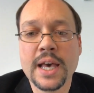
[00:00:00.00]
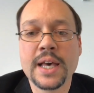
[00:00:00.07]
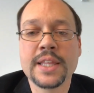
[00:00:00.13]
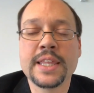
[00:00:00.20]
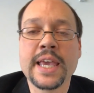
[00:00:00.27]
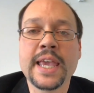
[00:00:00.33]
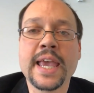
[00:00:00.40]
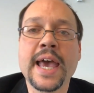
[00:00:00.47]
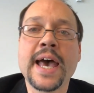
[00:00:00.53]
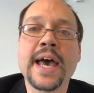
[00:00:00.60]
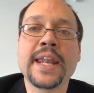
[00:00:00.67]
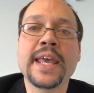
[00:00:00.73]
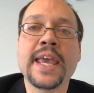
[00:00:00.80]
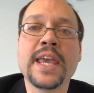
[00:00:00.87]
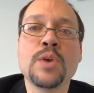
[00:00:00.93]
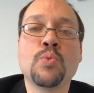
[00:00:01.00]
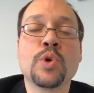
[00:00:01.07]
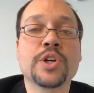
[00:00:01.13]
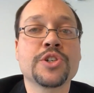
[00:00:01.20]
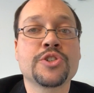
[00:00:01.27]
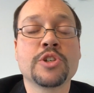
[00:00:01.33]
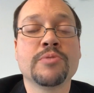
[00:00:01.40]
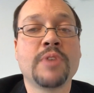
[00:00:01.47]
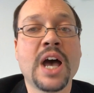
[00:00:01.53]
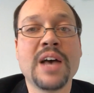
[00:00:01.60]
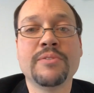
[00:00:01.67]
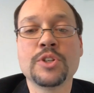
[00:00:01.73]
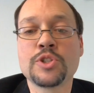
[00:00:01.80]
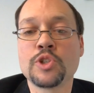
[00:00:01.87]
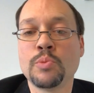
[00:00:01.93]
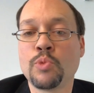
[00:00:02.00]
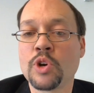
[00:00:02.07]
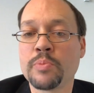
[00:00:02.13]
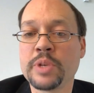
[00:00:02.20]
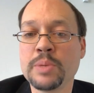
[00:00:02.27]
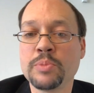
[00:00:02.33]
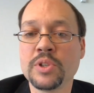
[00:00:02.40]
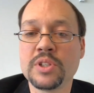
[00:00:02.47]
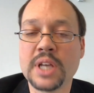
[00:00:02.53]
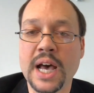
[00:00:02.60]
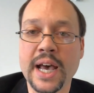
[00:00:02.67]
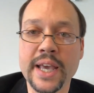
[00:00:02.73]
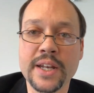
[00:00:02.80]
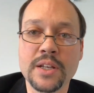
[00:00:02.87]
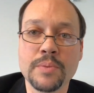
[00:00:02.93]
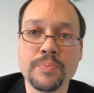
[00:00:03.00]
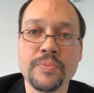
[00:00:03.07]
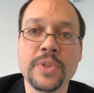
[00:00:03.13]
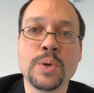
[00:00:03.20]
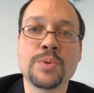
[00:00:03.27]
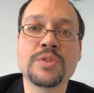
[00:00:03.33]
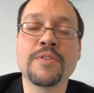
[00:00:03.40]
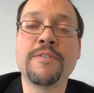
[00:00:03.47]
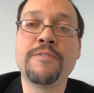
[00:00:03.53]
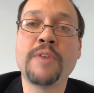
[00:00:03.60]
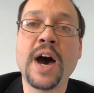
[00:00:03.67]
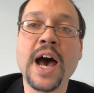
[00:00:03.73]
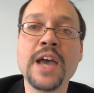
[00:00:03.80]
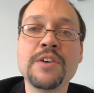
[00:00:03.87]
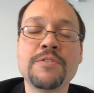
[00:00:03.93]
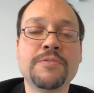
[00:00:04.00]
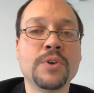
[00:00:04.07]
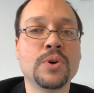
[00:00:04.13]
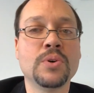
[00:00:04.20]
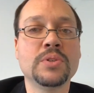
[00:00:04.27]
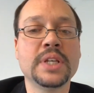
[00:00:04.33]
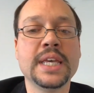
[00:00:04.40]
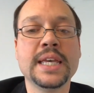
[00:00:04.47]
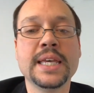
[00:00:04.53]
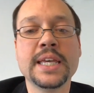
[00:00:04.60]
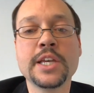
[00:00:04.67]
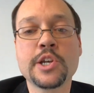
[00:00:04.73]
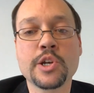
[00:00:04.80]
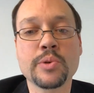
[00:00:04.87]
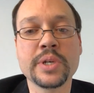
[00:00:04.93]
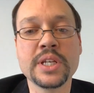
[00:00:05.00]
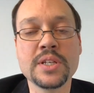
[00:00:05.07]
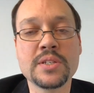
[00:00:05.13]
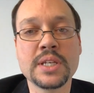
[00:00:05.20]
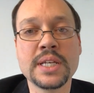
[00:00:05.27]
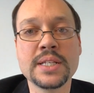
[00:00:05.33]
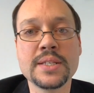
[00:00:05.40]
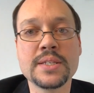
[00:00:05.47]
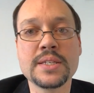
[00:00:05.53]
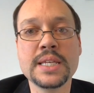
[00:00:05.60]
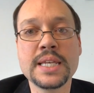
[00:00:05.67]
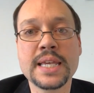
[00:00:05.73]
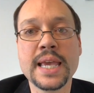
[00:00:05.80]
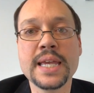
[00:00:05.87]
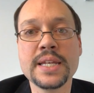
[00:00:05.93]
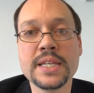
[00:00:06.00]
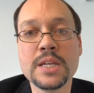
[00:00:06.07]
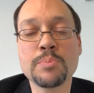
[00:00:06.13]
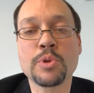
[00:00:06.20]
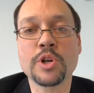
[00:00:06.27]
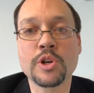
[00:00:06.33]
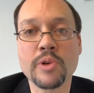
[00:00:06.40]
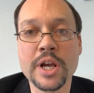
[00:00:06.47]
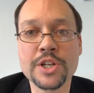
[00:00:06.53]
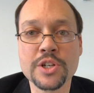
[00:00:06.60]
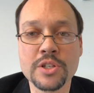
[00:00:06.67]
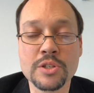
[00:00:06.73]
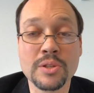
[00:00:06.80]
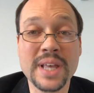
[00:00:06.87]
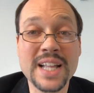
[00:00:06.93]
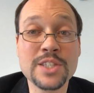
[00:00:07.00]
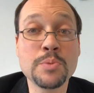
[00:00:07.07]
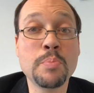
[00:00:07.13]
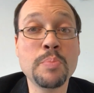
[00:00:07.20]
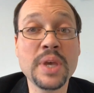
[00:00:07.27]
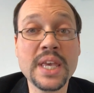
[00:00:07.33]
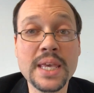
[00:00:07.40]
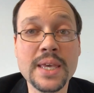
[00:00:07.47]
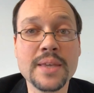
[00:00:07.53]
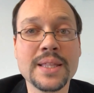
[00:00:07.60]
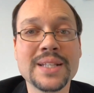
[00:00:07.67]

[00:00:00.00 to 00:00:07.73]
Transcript: they had a worse survival, so more people died there was a five-fold increase in CKD progression. So that's big.